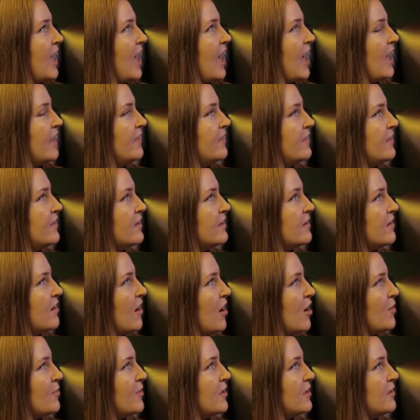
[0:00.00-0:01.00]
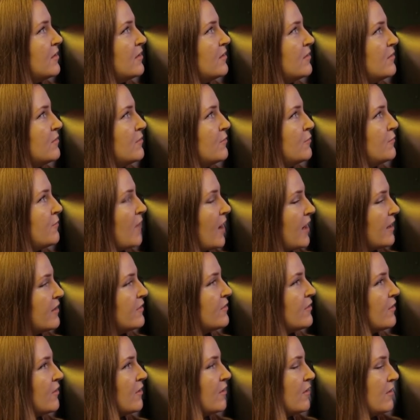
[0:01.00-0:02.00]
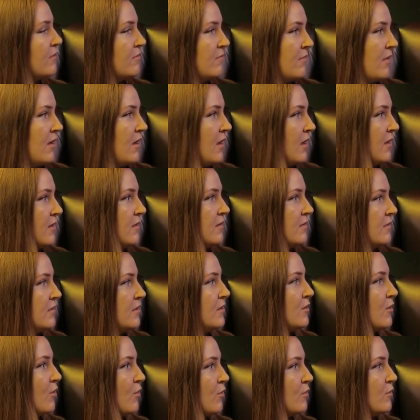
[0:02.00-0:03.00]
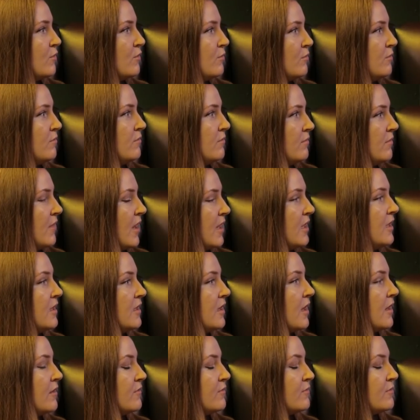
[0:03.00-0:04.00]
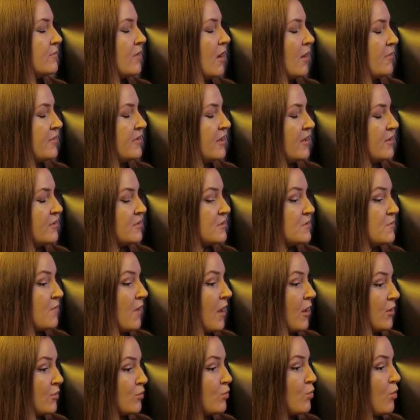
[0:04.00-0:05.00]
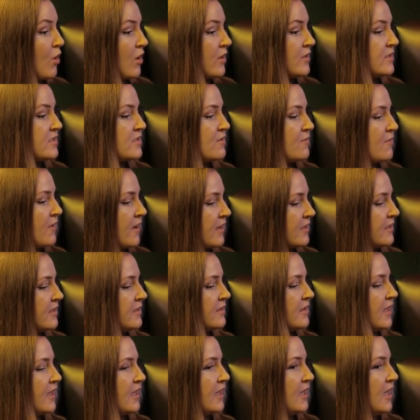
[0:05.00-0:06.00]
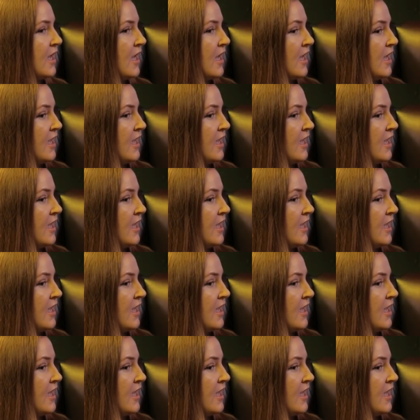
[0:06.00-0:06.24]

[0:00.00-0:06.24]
And the common factor, you know, many kind of commentators felt, was the fact that they